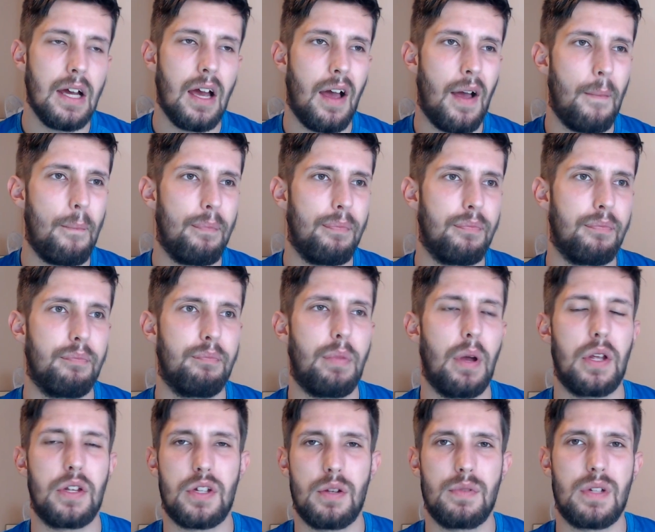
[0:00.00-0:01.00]

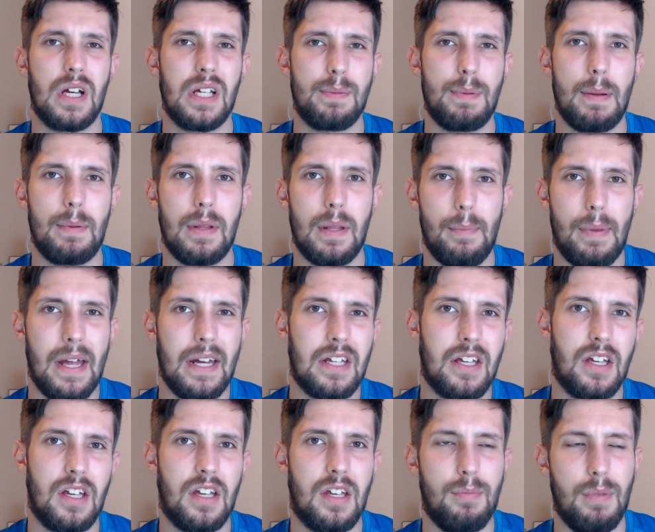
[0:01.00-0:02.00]
But sometimes people in the beard
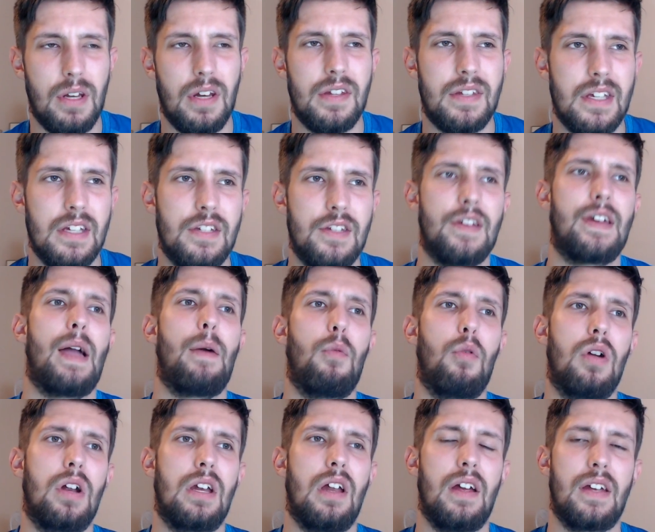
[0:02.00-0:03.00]
community do get
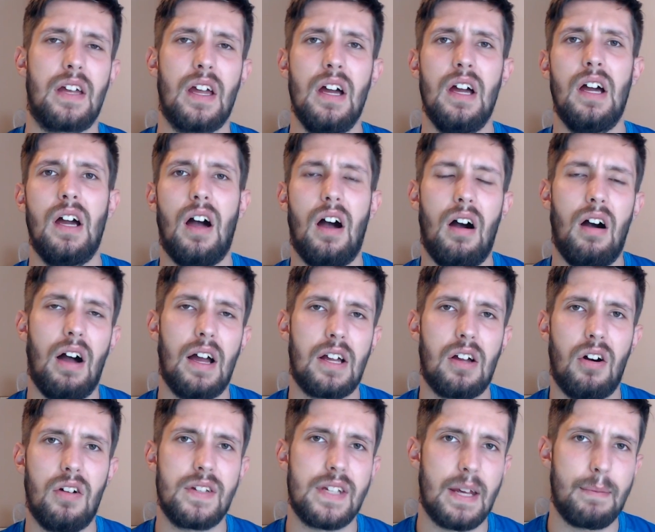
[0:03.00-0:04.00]
worried, like, oh, I
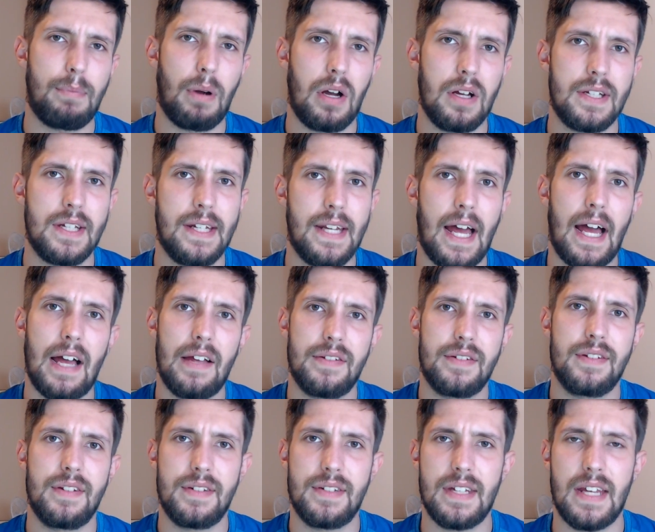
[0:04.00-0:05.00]
can't take biotin, it
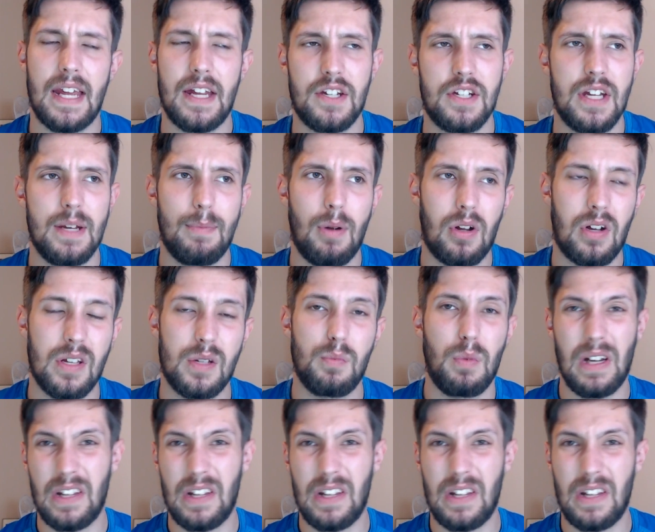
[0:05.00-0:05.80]
has DHT blockers.